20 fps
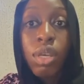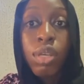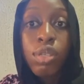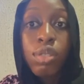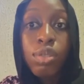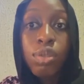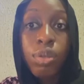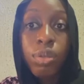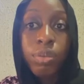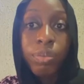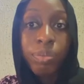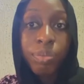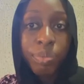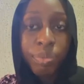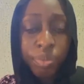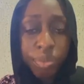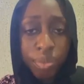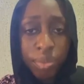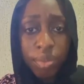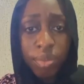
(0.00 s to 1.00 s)
So
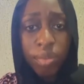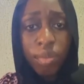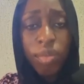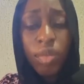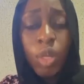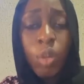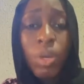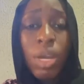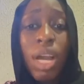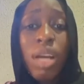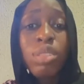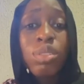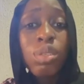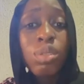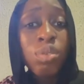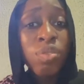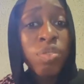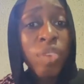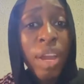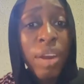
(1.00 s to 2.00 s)
we can also
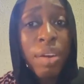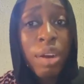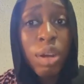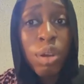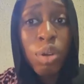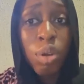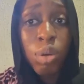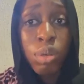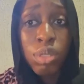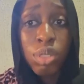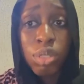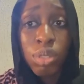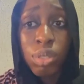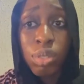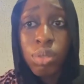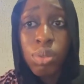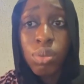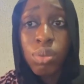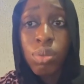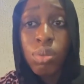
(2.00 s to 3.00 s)
do viral culture
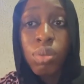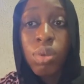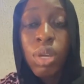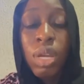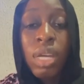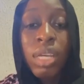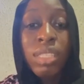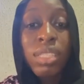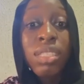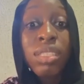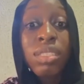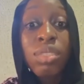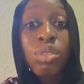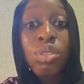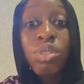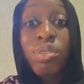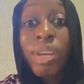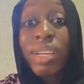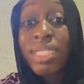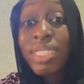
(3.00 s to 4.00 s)
too. This
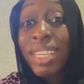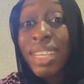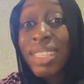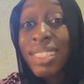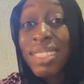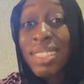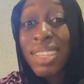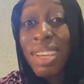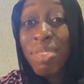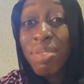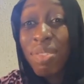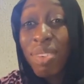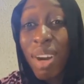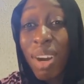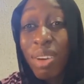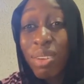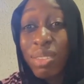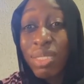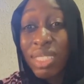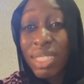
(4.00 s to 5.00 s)
usually takes
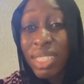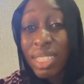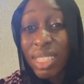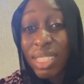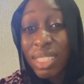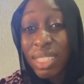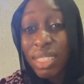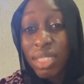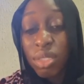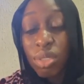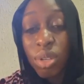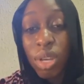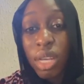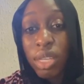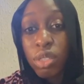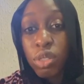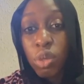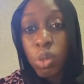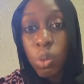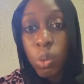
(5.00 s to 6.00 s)
several days. It's not
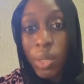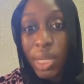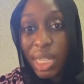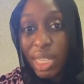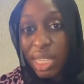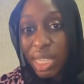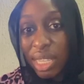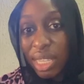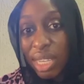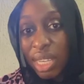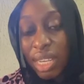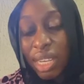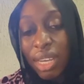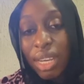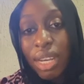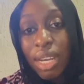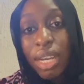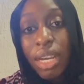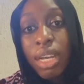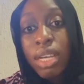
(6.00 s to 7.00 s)
as quick.
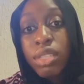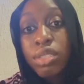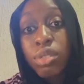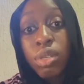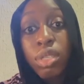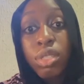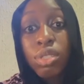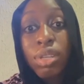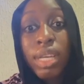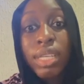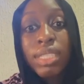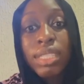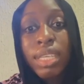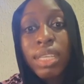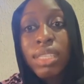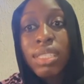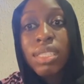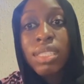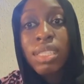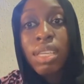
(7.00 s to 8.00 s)
So it usually
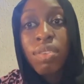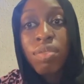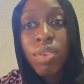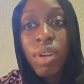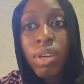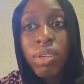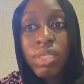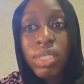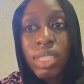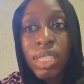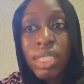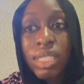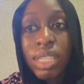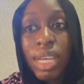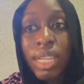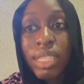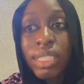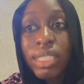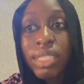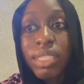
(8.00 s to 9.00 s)
takes several days
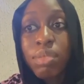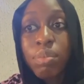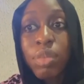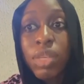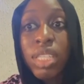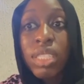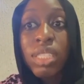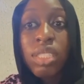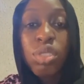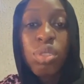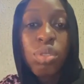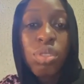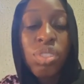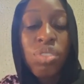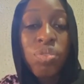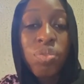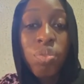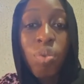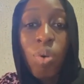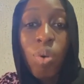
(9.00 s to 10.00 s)
and is mainly
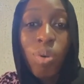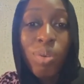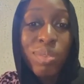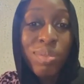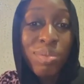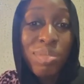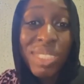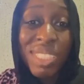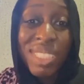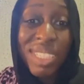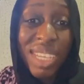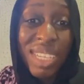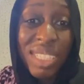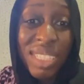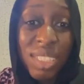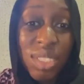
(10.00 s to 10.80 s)
used for research.